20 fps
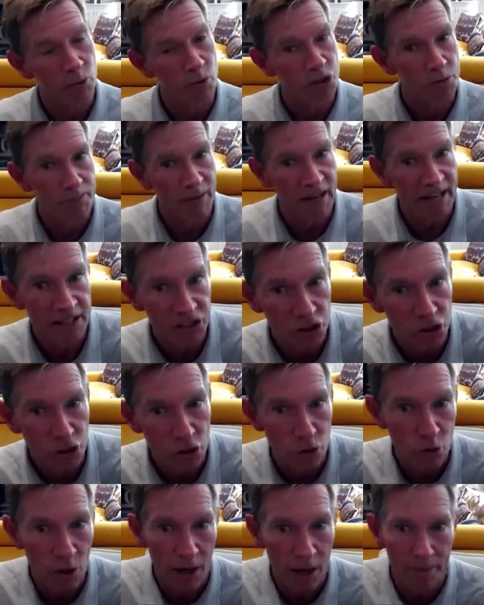which makes
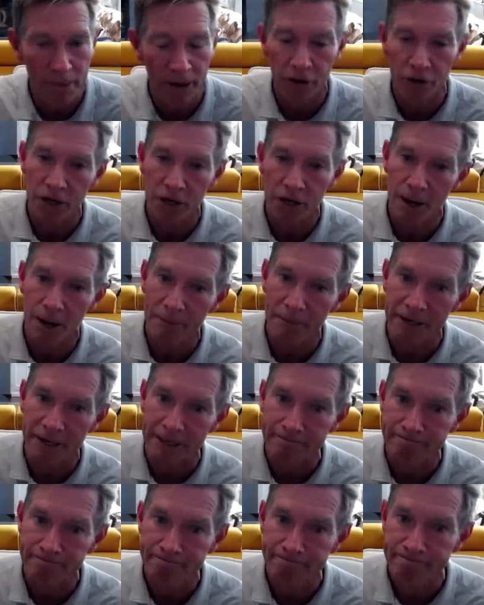you a better
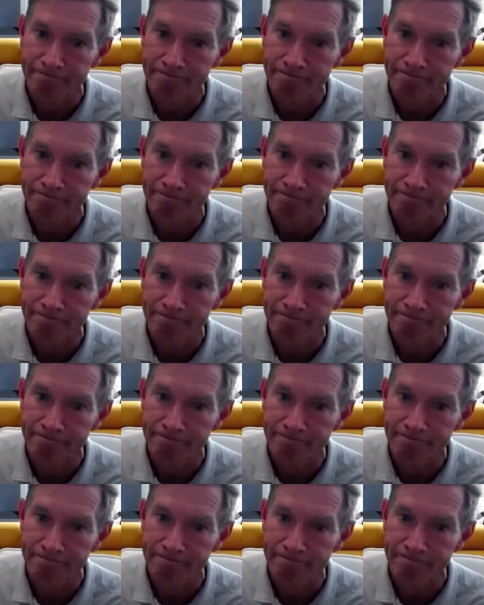company.